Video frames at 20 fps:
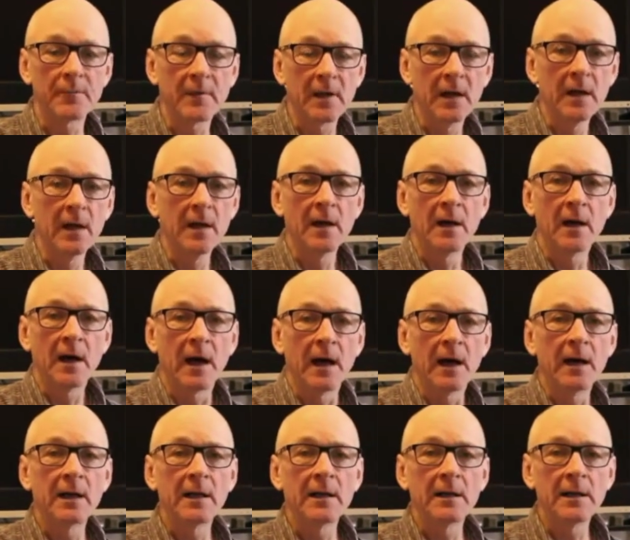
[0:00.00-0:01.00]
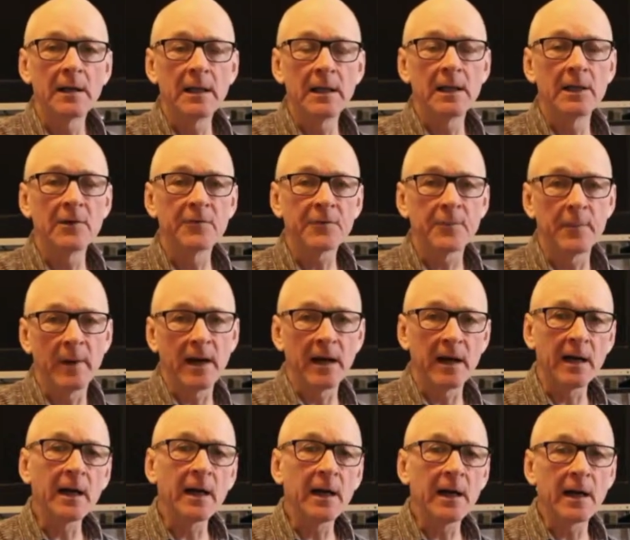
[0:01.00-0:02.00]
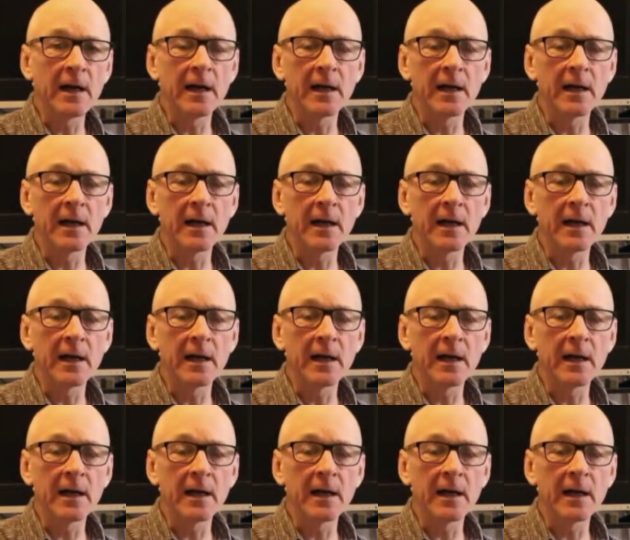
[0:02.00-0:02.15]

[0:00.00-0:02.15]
I lift my